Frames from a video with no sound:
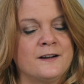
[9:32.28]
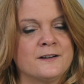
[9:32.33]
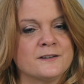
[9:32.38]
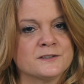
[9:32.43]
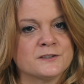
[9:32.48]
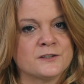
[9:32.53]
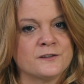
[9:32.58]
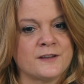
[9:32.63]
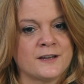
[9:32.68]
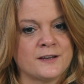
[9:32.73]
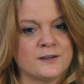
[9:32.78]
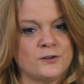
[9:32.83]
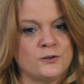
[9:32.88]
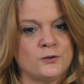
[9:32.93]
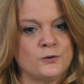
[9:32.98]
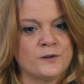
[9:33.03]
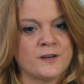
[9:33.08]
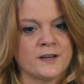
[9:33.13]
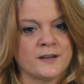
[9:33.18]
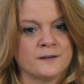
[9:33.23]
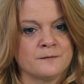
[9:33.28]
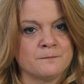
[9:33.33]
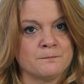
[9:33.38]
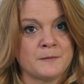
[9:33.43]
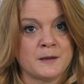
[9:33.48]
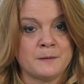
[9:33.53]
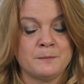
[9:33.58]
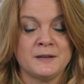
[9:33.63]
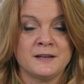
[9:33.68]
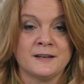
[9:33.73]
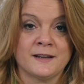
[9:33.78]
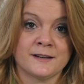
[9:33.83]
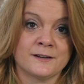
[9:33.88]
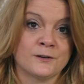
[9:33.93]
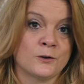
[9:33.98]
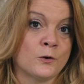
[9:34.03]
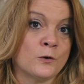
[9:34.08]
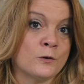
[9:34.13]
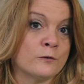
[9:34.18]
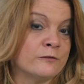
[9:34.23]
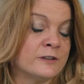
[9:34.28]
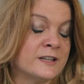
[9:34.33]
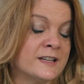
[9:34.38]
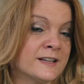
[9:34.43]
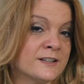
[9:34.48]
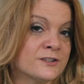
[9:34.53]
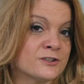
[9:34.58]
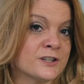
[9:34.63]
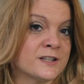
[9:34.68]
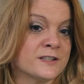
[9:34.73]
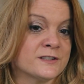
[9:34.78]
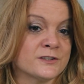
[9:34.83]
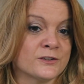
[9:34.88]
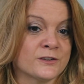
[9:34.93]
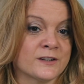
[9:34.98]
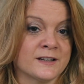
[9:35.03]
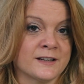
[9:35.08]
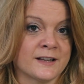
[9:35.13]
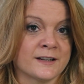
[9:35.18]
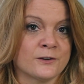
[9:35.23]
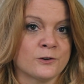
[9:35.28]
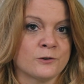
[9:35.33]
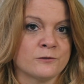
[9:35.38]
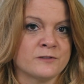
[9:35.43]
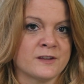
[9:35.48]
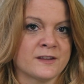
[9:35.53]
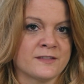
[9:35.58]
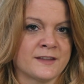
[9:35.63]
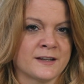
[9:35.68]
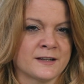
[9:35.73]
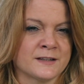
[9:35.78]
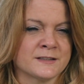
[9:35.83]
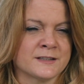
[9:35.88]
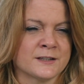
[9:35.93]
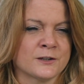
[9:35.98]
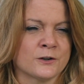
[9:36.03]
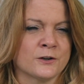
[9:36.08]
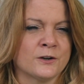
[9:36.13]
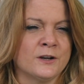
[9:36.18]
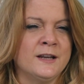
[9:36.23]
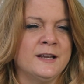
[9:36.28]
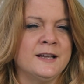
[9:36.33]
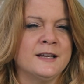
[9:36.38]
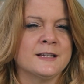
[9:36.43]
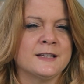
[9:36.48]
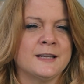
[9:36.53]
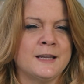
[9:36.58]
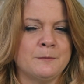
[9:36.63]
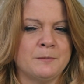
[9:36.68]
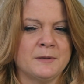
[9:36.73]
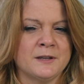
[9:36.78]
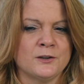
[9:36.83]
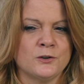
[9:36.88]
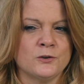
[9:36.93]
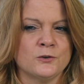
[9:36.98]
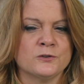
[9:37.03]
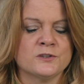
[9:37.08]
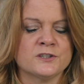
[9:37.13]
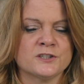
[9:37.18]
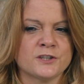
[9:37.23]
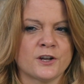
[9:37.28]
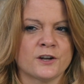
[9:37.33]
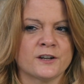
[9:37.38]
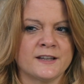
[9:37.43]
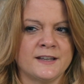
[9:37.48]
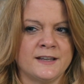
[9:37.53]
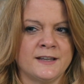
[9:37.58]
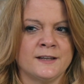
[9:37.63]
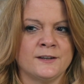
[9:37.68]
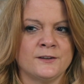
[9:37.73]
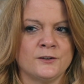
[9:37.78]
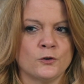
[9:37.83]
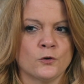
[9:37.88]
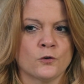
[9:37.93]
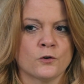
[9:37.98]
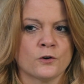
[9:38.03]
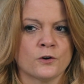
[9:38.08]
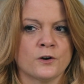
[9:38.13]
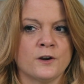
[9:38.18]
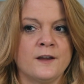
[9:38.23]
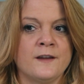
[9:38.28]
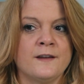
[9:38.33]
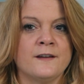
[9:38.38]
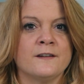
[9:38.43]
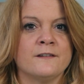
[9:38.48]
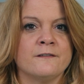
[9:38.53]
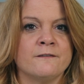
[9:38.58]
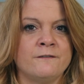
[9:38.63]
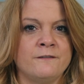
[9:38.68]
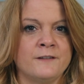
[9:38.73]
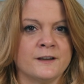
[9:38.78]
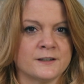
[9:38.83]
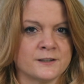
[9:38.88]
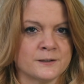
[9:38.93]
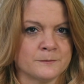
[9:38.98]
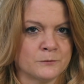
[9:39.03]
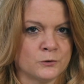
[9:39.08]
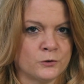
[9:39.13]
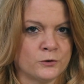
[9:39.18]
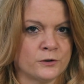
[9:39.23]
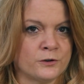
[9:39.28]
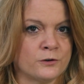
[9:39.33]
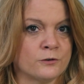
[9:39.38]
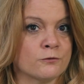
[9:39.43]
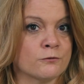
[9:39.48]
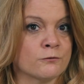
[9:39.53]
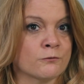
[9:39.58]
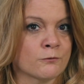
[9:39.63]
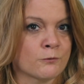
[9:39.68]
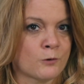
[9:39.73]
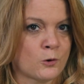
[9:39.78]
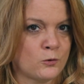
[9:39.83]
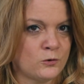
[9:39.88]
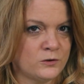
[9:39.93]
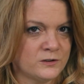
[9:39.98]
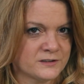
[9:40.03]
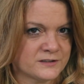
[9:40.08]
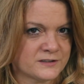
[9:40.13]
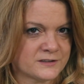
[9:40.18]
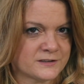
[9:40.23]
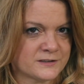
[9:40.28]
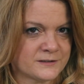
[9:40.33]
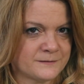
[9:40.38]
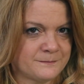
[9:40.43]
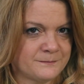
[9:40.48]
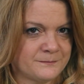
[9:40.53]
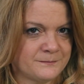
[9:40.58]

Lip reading: so that you can maybe let go of addictions. You can let go of the things that are keeping you stuck in your victimhood roles.